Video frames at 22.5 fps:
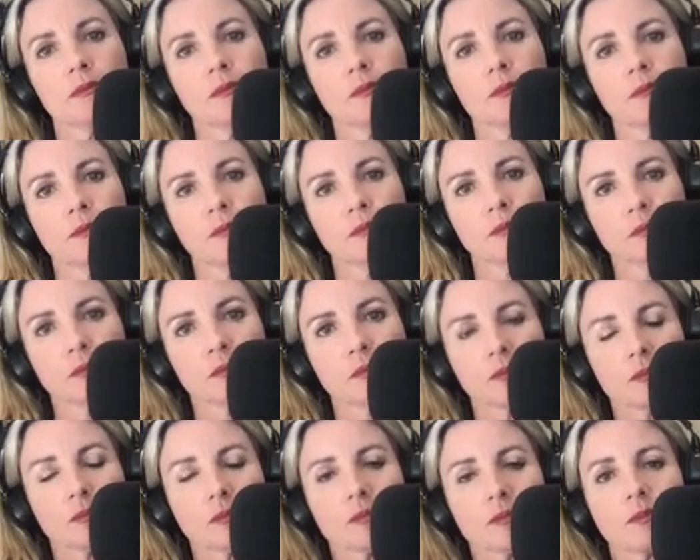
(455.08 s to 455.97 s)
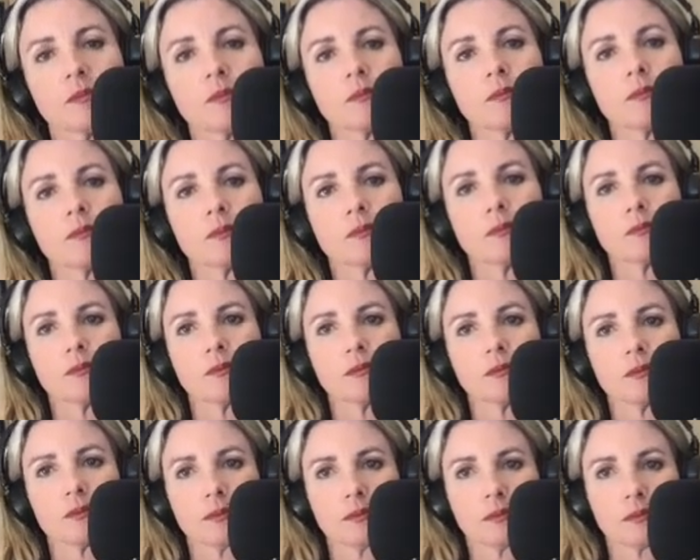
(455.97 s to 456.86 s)

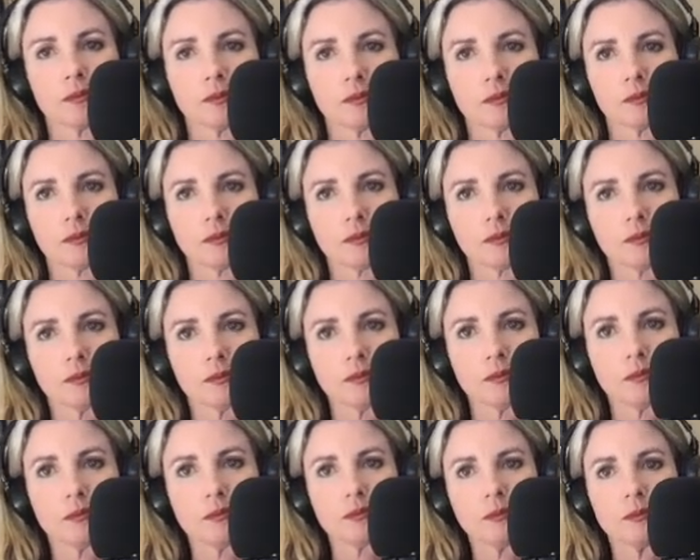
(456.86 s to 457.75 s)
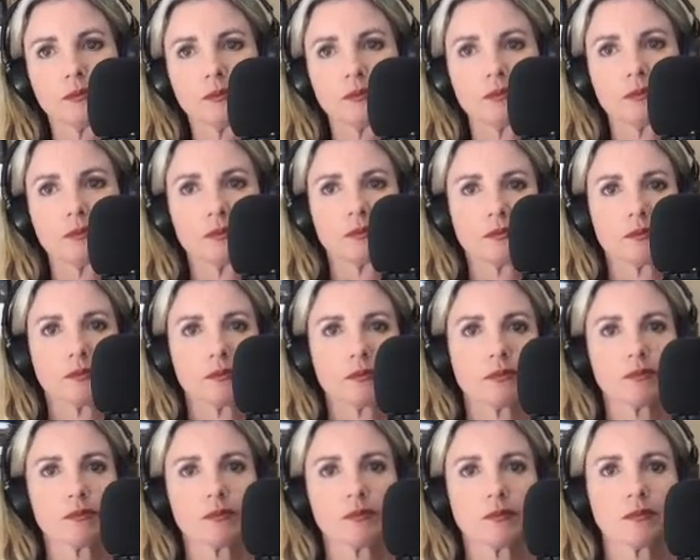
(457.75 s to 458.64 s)

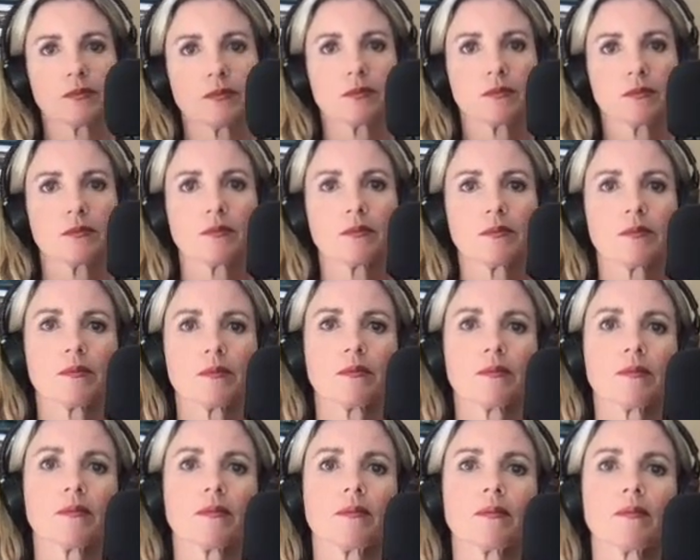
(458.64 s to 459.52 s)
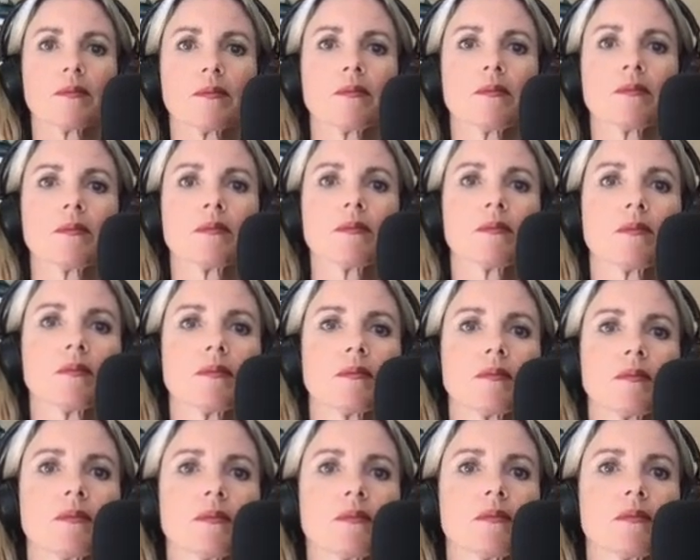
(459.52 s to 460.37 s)
This person isn't speaking.